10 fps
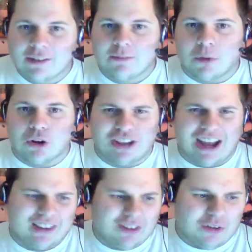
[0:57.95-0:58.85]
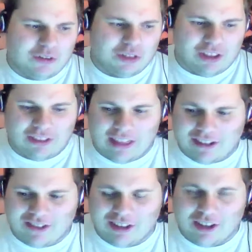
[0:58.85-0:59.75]
Barnyana. Hopefully,
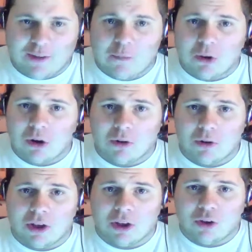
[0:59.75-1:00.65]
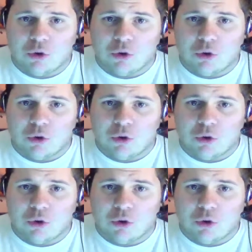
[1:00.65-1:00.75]
that's the per, uh,